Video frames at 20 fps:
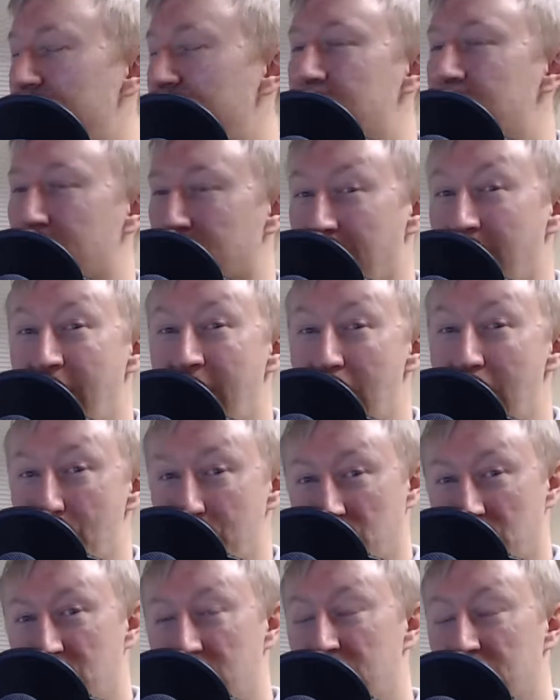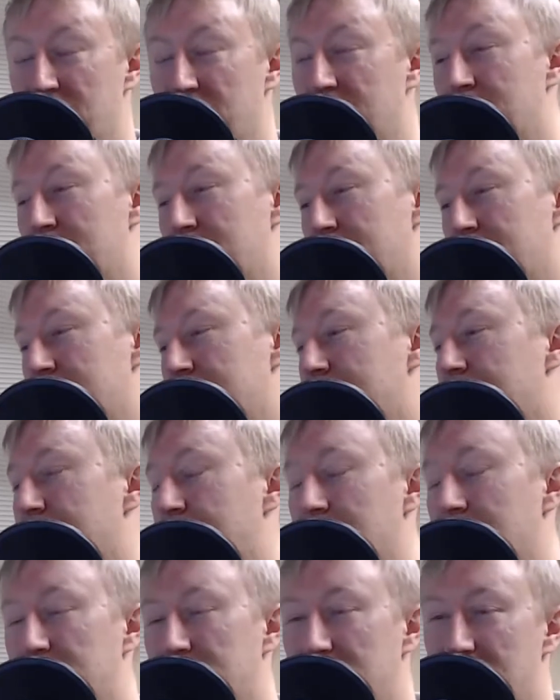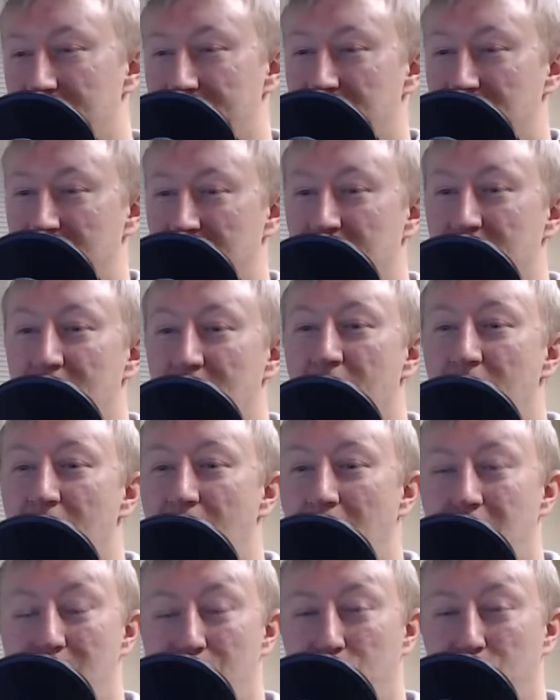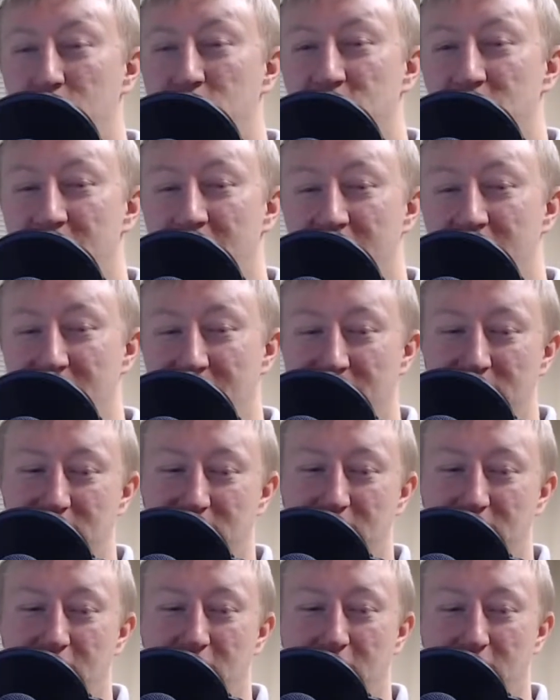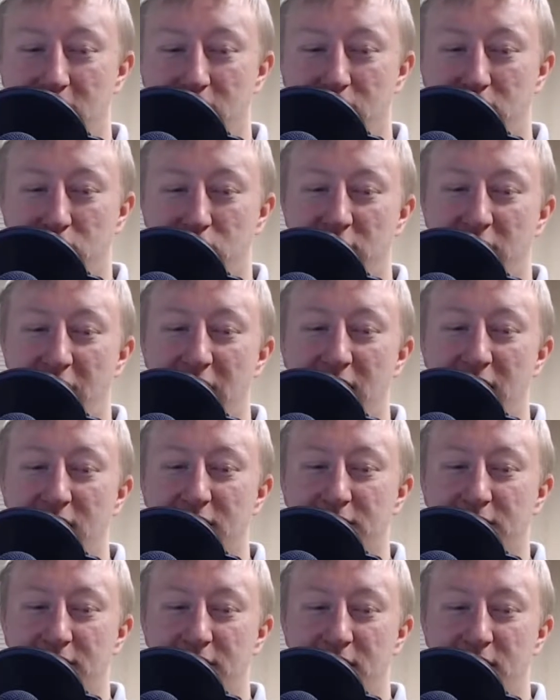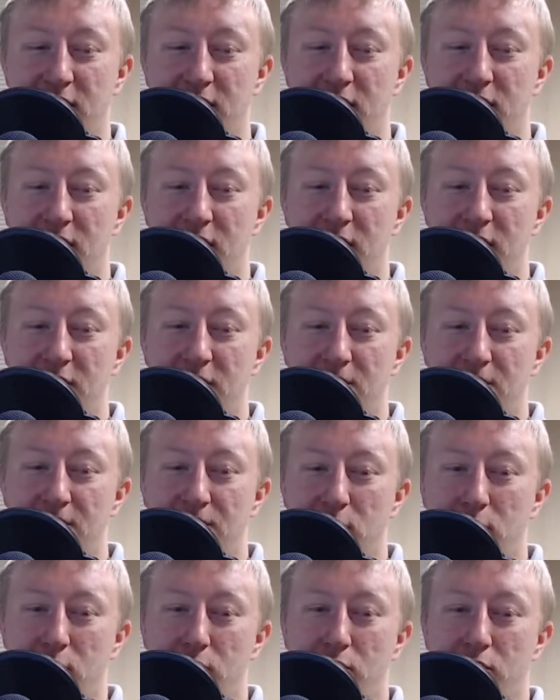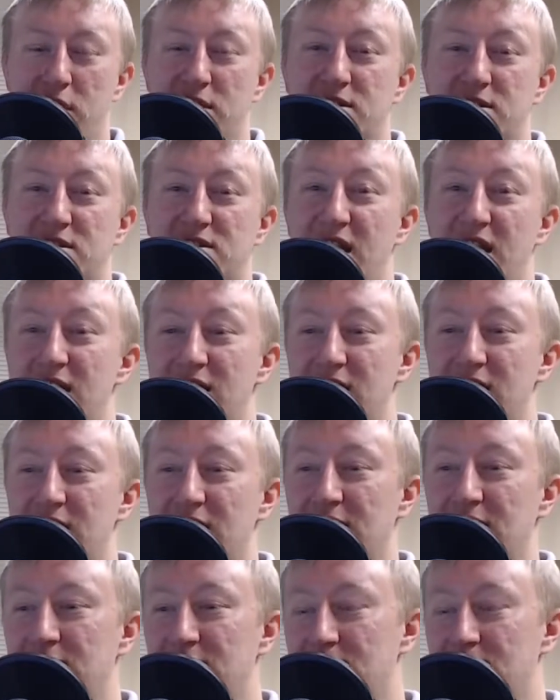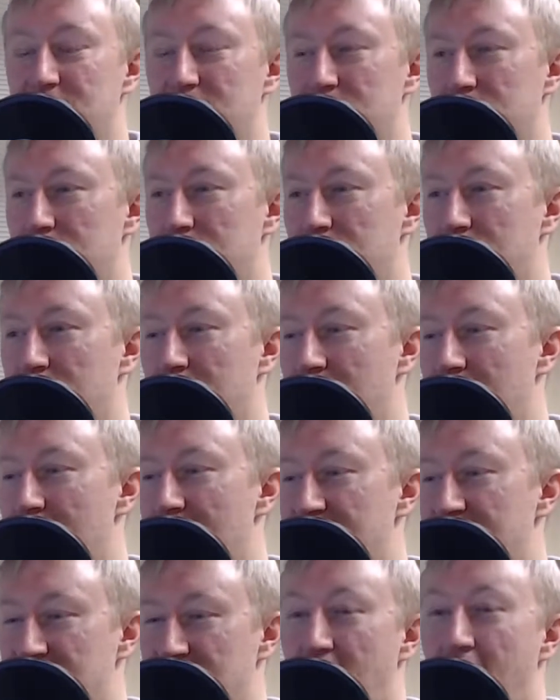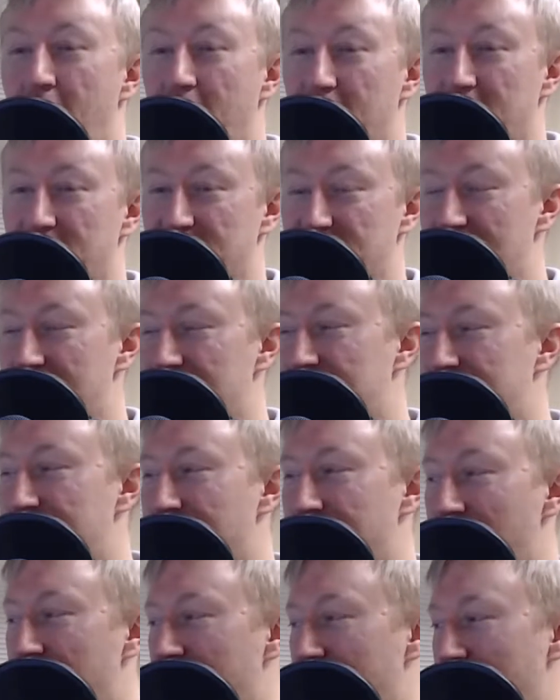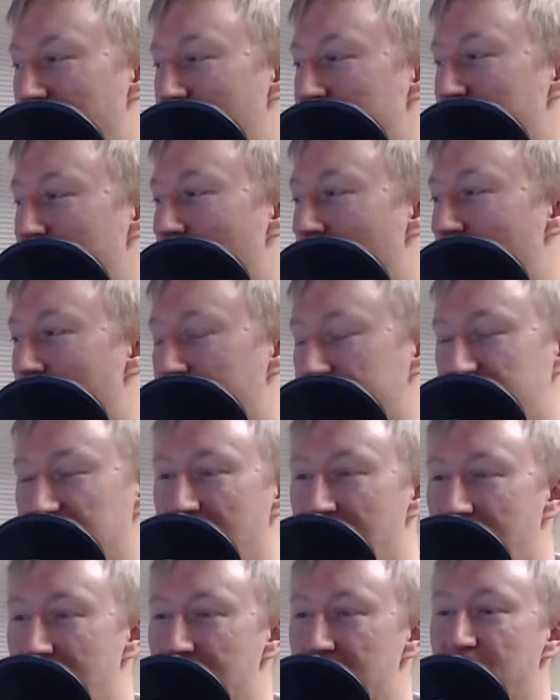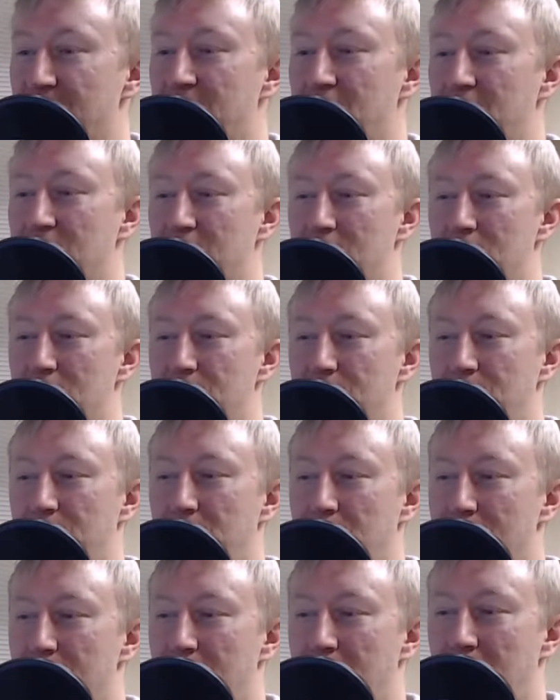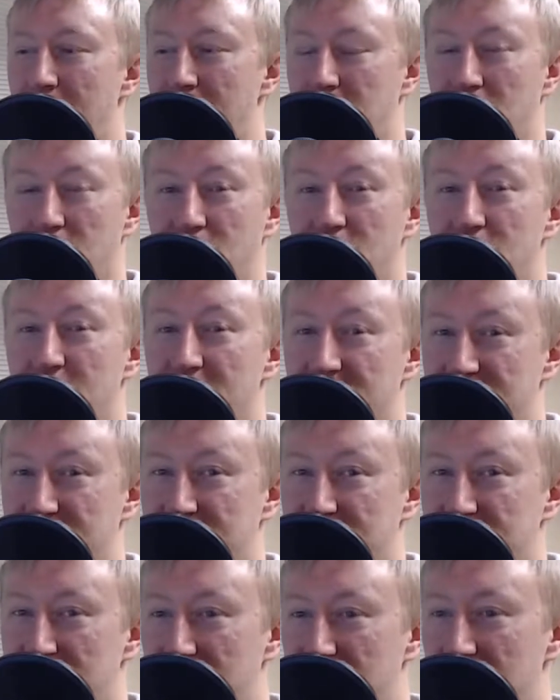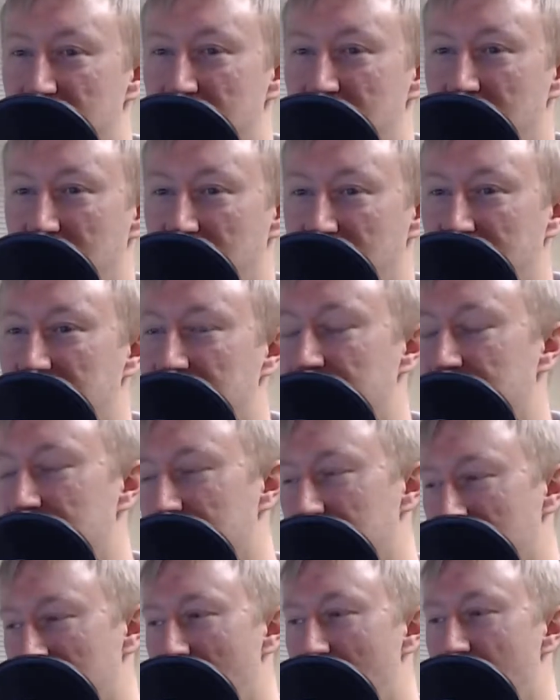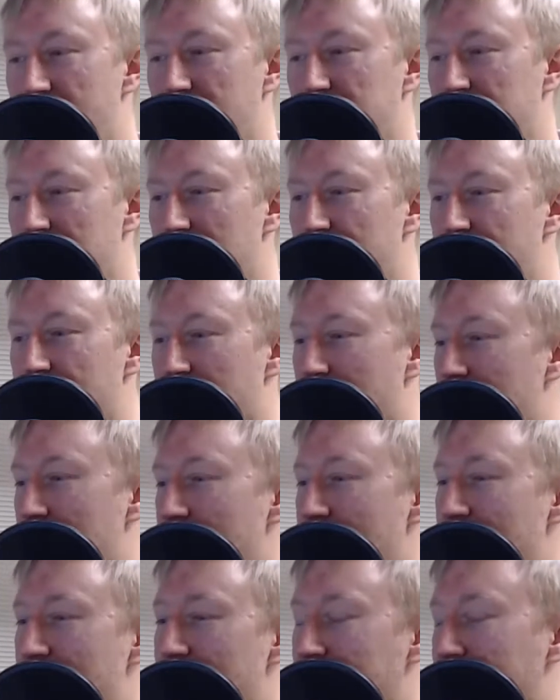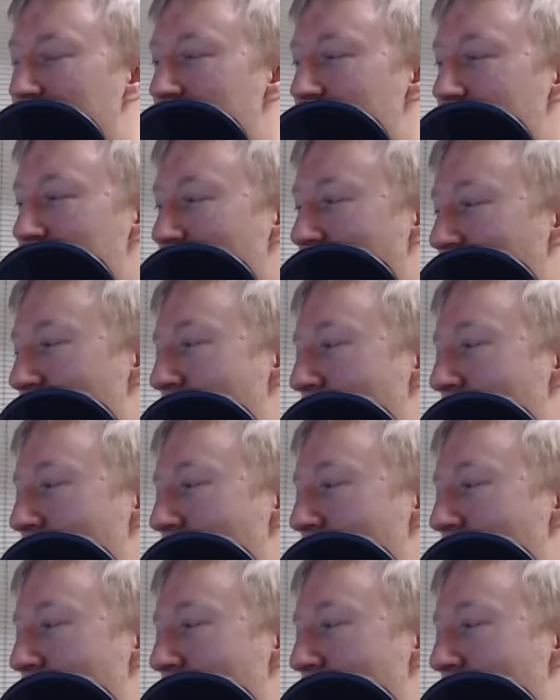crap. I mean, I appreciate, creative risk-taking as an artist. That's something that I do all the time. But my goodness, she overdid the creative thinking on that